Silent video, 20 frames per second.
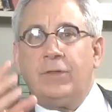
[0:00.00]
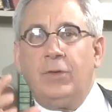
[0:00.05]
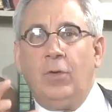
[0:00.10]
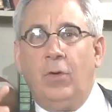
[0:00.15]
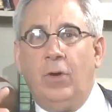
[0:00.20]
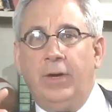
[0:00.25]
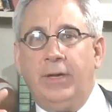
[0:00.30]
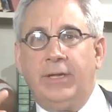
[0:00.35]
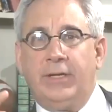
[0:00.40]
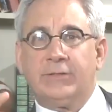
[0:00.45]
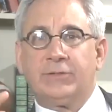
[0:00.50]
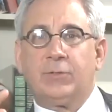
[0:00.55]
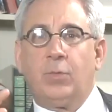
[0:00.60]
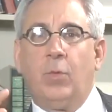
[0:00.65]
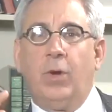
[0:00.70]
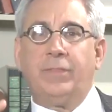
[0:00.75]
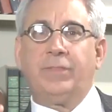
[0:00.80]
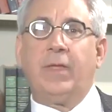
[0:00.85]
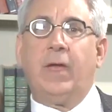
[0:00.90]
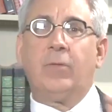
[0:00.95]
the audience,
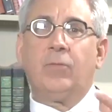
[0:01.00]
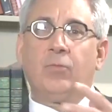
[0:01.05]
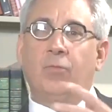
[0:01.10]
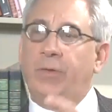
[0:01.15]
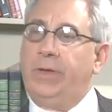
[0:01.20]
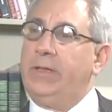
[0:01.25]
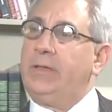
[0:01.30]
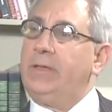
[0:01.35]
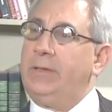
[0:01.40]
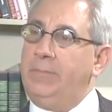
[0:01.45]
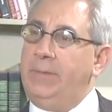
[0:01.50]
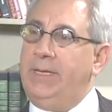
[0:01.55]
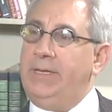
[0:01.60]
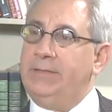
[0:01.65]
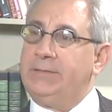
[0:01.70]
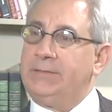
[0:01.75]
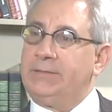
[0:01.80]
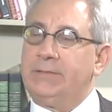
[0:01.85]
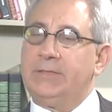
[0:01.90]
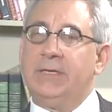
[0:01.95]
what that really
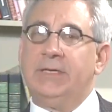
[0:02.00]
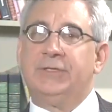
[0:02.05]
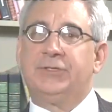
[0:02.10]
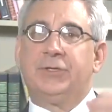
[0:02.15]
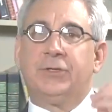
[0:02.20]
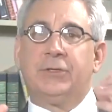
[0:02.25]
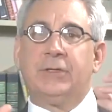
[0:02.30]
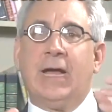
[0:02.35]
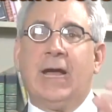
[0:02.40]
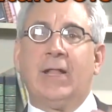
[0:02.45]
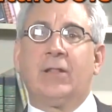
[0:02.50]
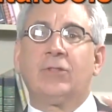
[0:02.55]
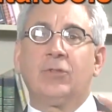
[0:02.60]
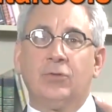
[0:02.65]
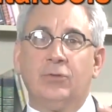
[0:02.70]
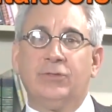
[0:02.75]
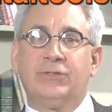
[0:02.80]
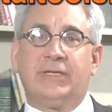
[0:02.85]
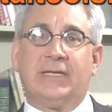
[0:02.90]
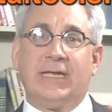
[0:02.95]
means is you're not
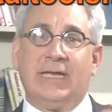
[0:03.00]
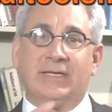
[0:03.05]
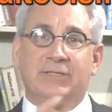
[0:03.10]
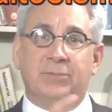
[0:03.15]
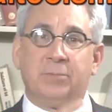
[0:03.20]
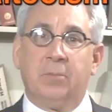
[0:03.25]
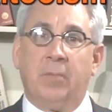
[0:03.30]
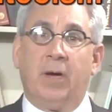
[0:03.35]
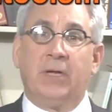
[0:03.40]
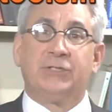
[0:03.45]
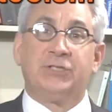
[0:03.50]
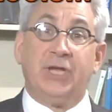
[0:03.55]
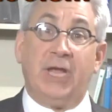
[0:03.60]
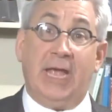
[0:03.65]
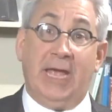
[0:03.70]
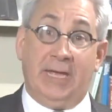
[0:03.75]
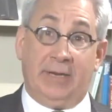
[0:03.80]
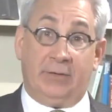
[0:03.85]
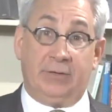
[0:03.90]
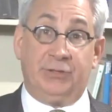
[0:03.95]
losing as much
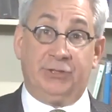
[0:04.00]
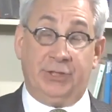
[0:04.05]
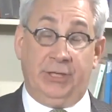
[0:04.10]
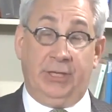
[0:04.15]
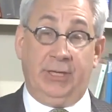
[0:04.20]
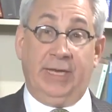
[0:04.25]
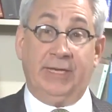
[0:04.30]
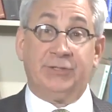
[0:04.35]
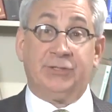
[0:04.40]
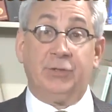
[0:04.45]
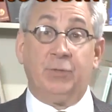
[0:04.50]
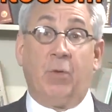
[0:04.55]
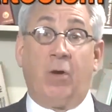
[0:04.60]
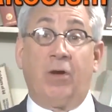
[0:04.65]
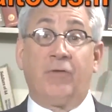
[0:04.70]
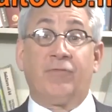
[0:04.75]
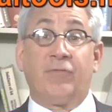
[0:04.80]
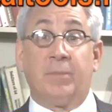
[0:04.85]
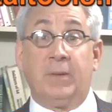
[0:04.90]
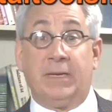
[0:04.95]
energy as you
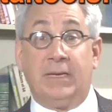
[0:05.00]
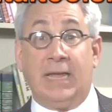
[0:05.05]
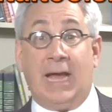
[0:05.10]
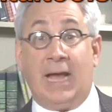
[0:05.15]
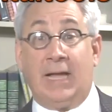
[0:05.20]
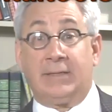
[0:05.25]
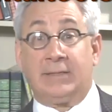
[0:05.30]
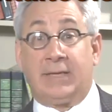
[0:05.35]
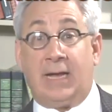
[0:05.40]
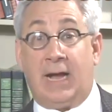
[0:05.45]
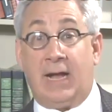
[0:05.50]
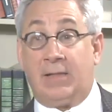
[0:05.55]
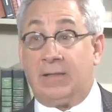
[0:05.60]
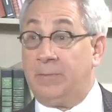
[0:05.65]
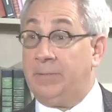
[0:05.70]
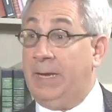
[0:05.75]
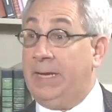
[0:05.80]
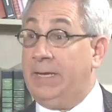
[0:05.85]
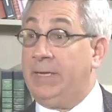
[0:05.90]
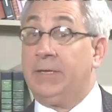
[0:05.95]
are from a
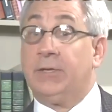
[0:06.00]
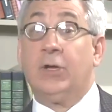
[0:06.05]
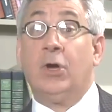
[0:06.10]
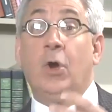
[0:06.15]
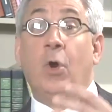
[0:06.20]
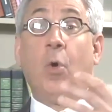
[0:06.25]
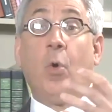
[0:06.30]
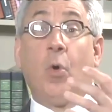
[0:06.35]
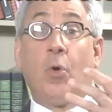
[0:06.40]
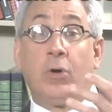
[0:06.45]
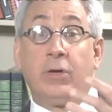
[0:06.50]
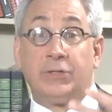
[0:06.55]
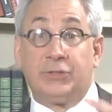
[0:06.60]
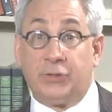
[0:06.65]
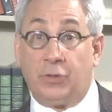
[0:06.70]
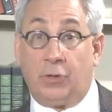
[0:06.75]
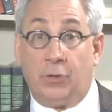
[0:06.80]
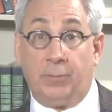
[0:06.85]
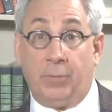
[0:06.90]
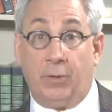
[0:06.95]
non-collimated or a
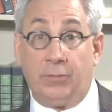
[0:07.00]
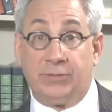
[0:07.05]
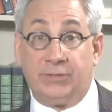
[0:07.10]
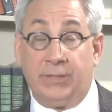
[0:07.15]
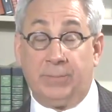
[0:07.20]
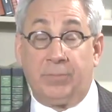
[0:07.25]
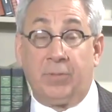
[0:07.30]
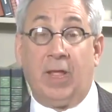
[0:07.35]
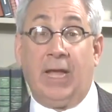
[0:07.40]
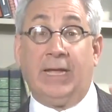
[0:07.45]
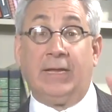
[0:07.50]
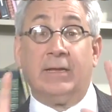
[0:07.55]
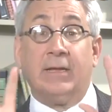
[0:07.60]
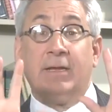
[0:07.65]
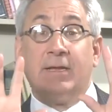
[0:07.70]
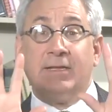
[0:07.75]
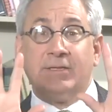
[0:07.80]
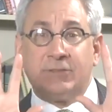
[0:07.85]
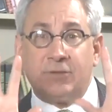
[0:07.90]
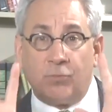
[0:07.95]
turbo tip light.
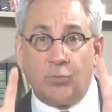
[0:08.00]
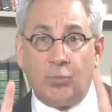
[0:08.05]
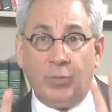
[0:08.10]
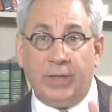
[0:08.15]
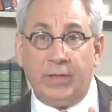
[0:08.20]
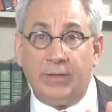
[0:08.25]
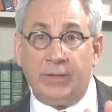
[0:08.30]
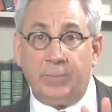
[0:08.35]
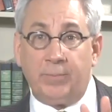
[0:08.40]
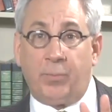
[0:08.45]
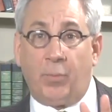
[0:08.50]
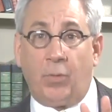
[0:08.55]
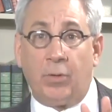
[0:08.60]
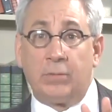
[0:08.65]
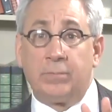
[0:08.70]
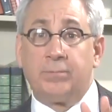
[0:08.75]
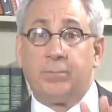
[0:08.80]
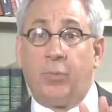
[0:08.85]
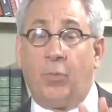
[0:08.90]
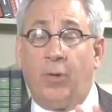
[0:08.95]
It's a really
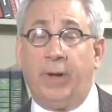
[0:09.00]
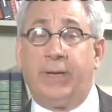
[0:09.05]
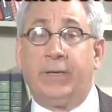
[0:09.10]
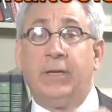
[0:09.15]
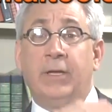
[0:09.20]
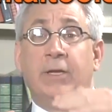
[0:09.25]
important point.